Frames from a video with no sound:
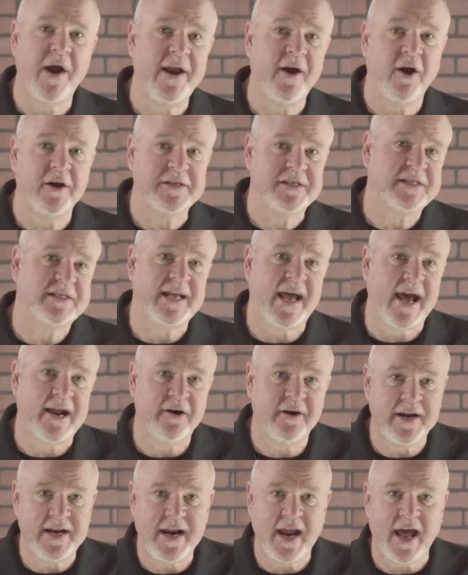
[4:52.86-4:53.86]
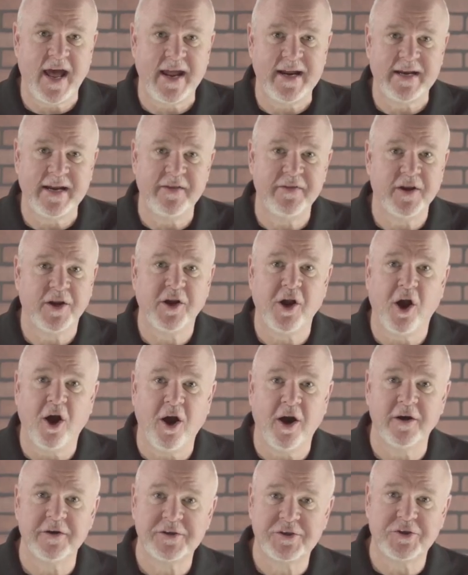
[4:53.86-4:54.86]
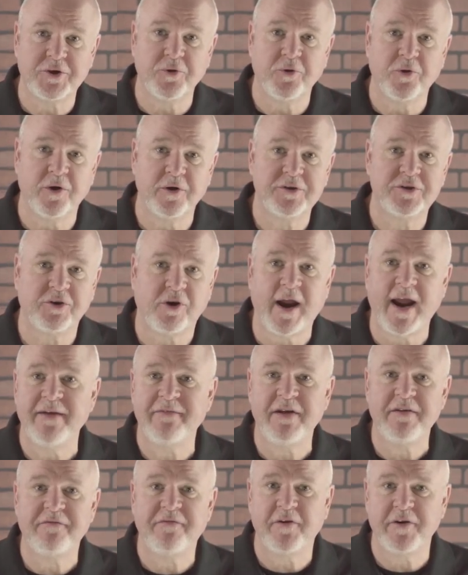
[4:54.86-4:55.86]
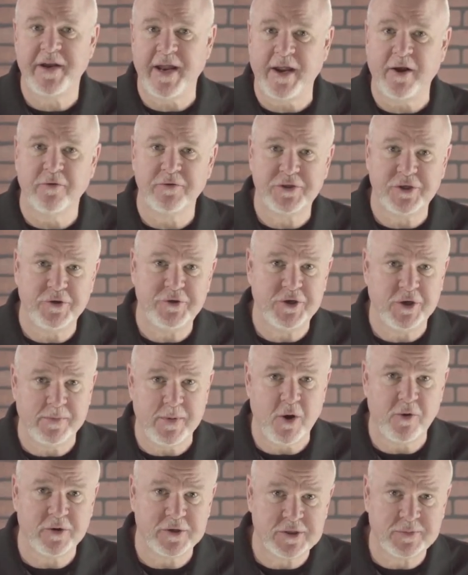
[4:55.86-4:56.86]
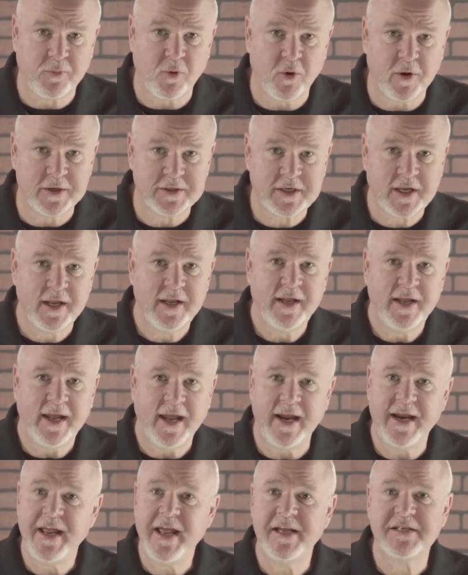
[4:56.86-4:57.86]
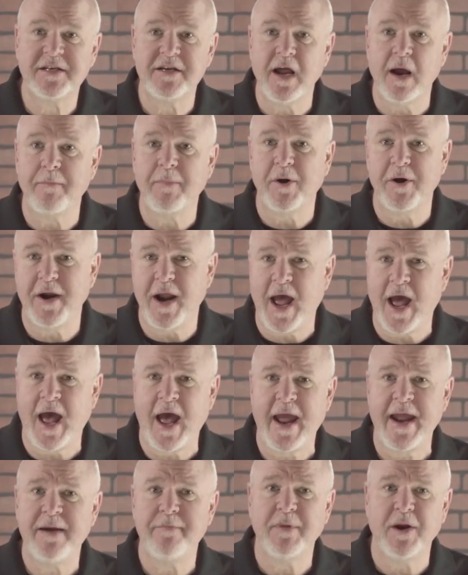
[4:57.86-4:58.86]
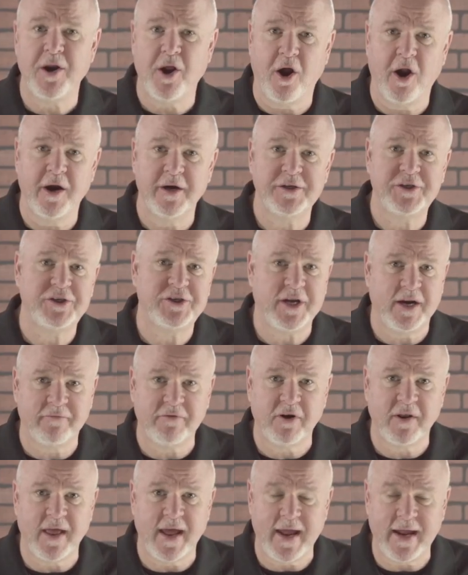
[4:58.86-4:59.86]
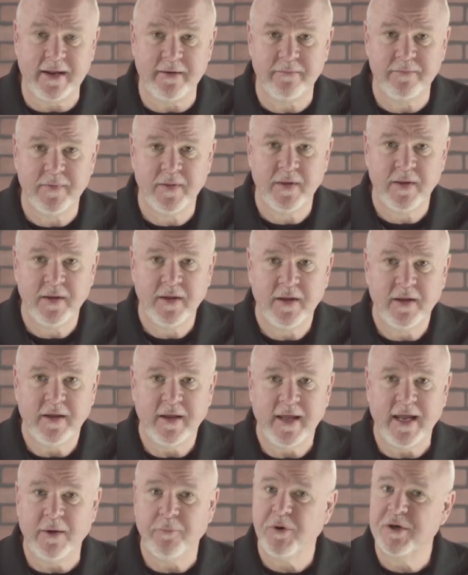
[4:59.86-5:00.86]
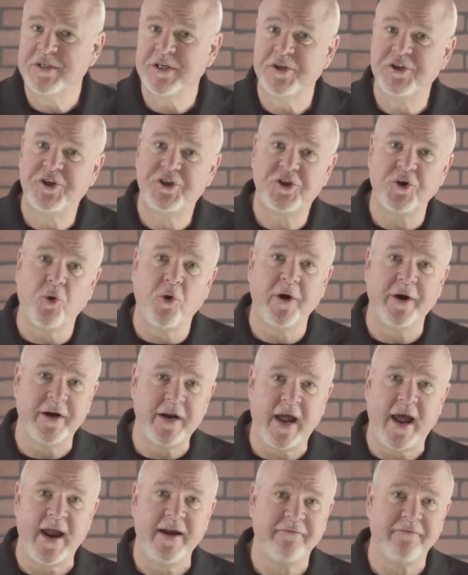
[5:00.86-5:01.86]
on Saturday night in the Cars Tour driving for Dale Jr. Motorsports in his number 9 Menard Chevrolet. It was a short night